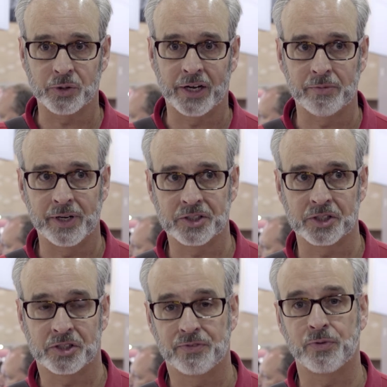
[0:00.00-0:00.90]
we have about
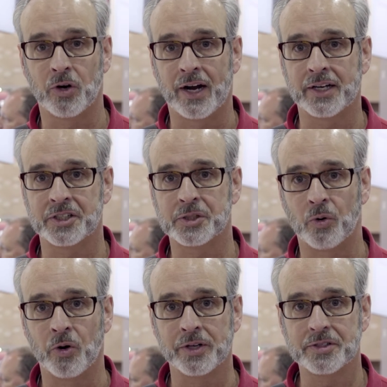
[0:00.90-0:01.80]
64 access
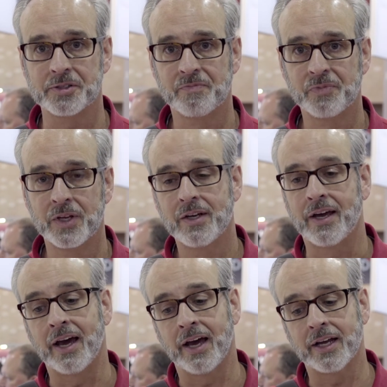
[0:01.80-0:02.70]
points,
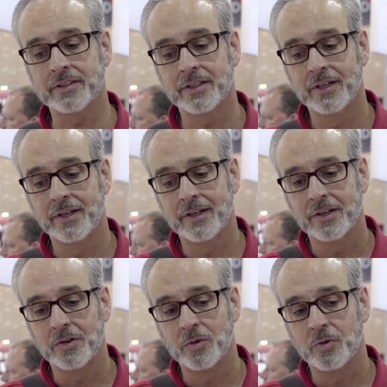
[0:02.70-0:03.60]
and
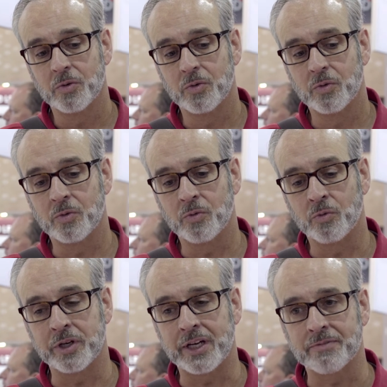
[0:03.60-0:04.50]

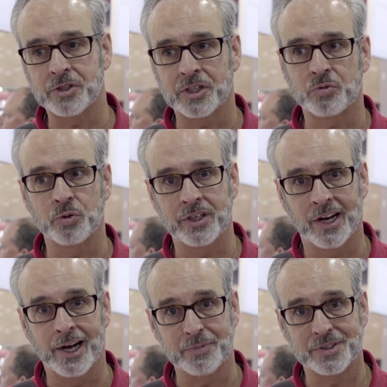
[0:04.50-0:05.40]
we have just
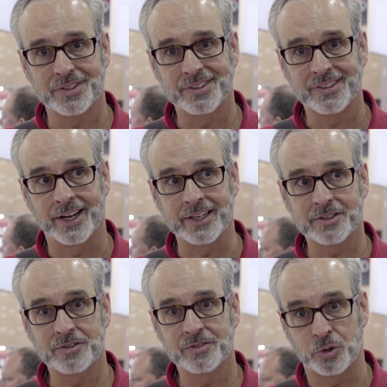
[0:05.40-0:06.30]
re-upped, like
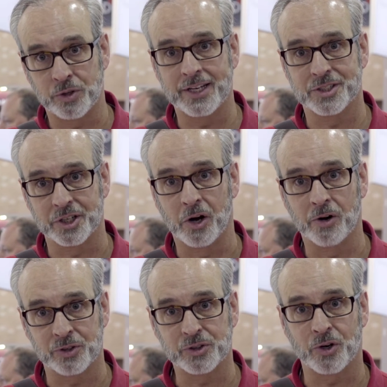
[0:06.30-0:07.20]
2 days ago,
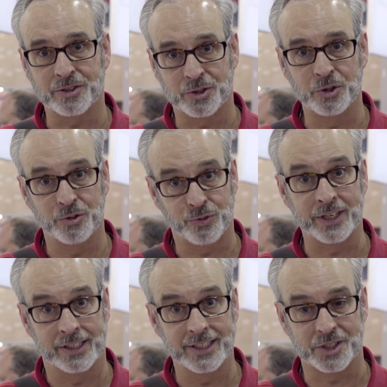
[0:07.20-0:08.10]
if you talk to your
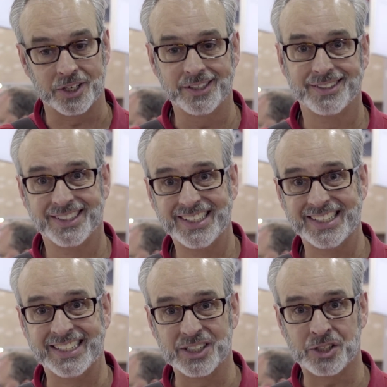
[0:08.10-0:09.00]
friend Lizzie
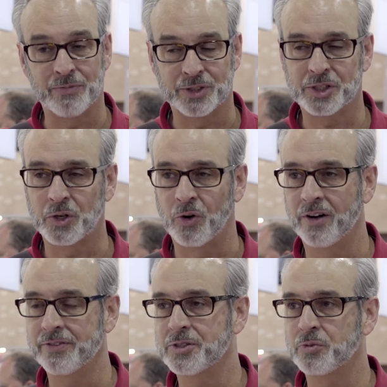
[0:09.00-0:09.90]
in the San Francisco
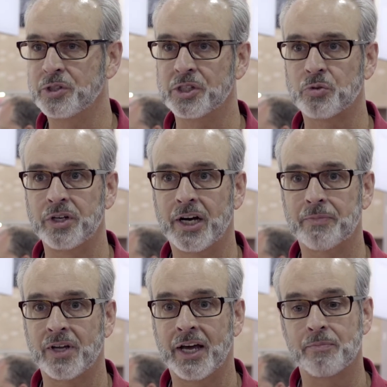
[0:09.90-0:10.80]
office, we just
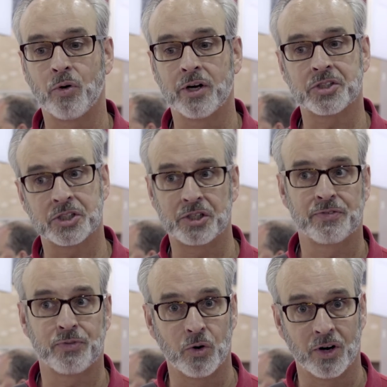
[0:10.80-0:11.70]
re-upped and bought
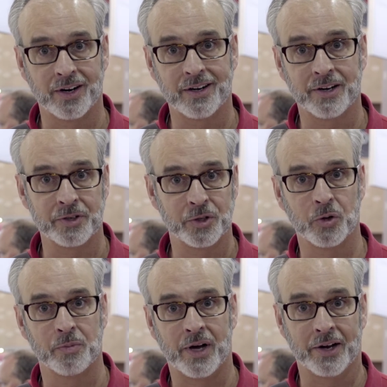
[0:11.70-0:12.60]
64 of the
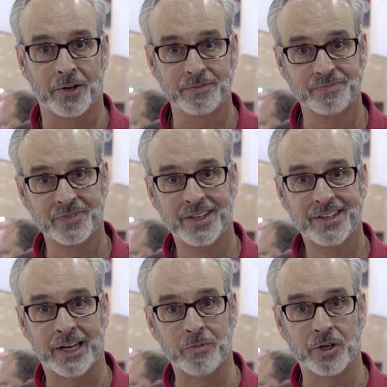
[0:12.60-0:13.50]
newer model
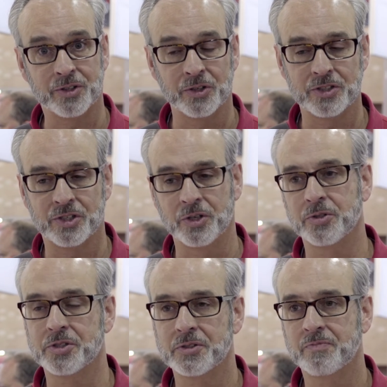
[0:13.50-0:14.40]
MR32s.